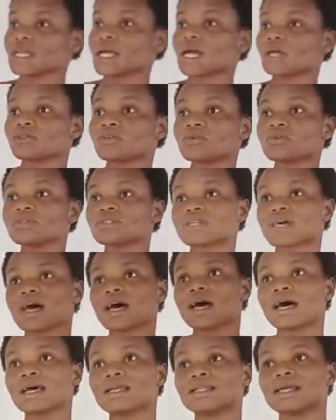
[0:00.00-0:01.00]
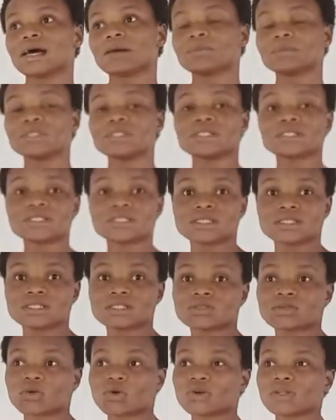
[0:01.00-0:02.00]
are those
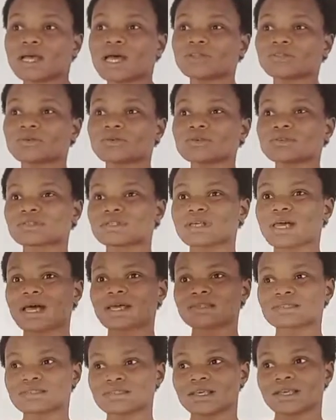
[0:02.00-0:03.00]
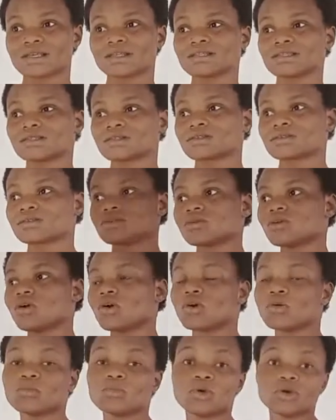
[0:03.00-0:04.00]
liabilities or are those assets
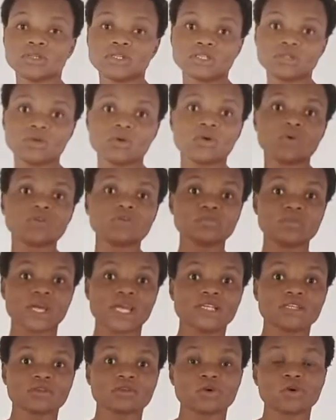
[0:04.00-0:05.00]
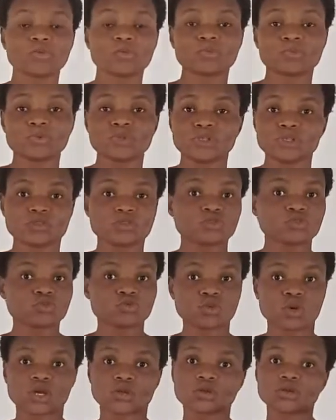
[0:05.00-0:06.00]
or money owned by the company
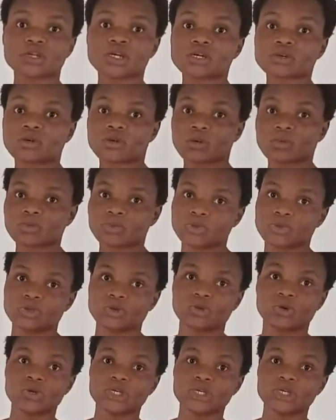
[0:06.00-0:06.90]
to another company or